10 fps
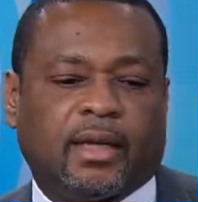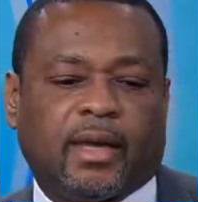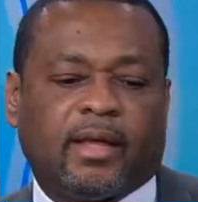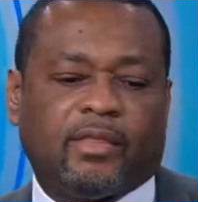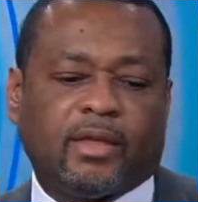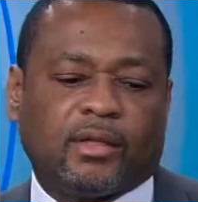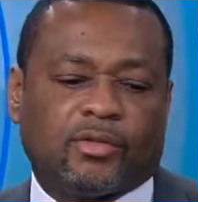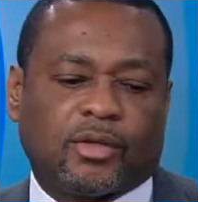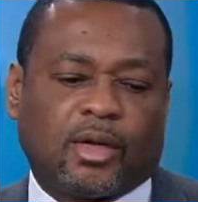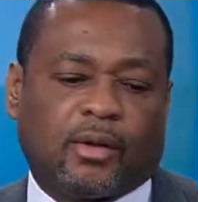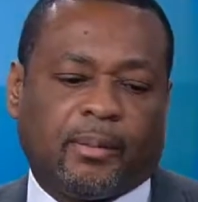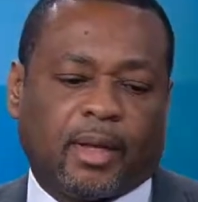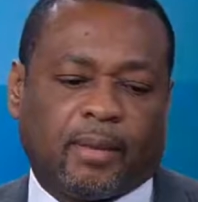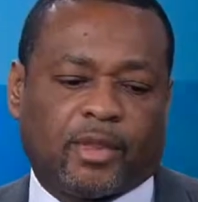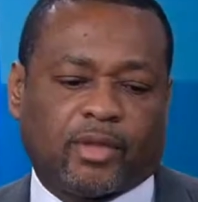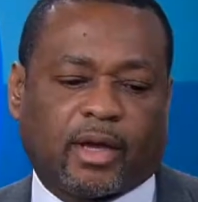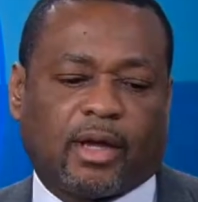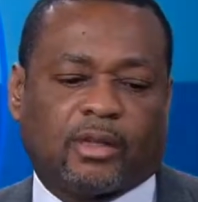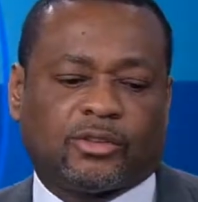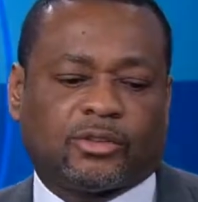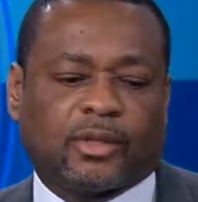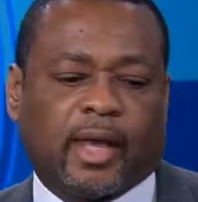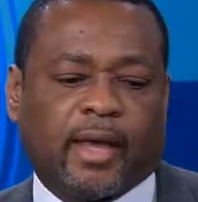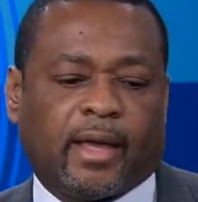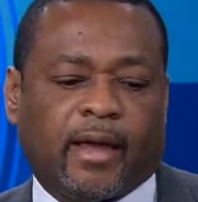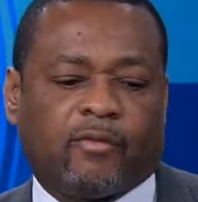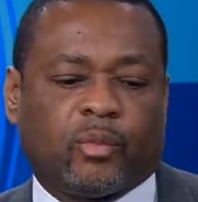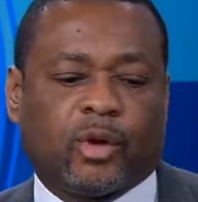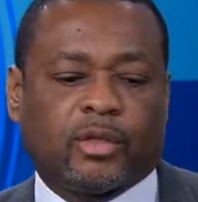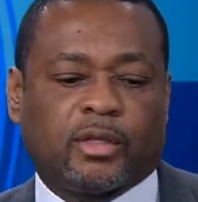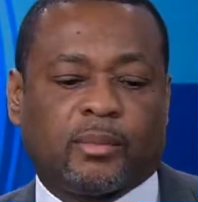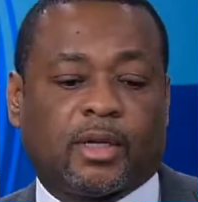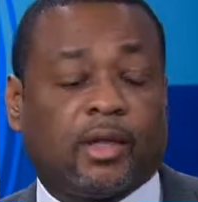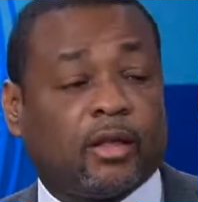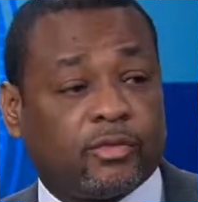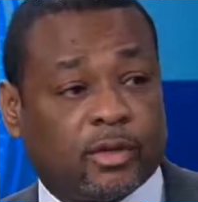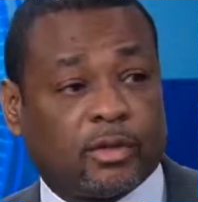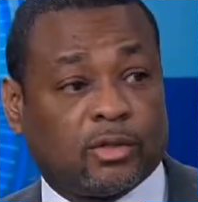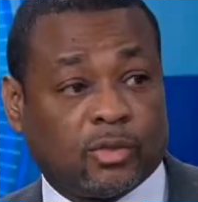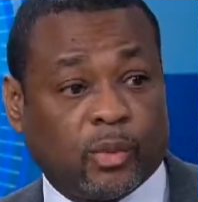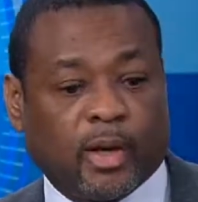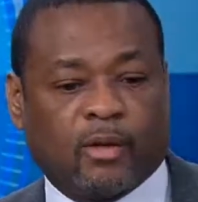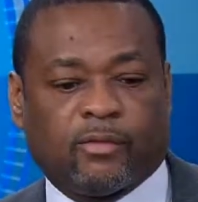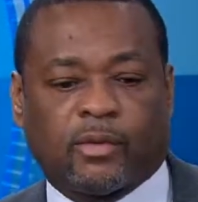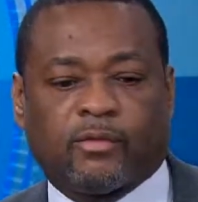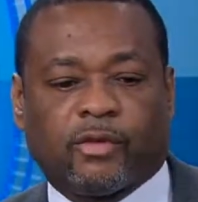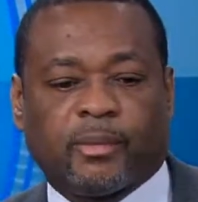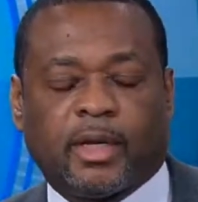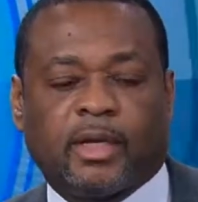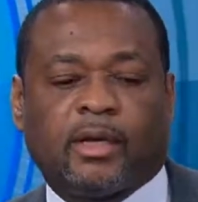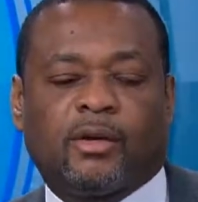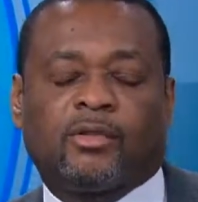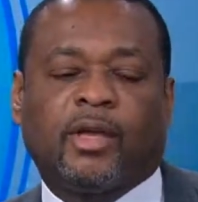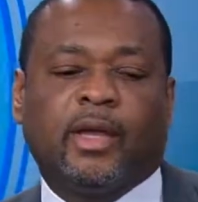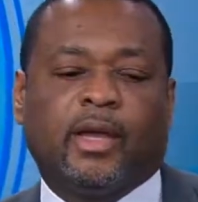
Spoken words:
And I think that, you know, I'm a psychologist. I've worked in the mental health field as well for many years.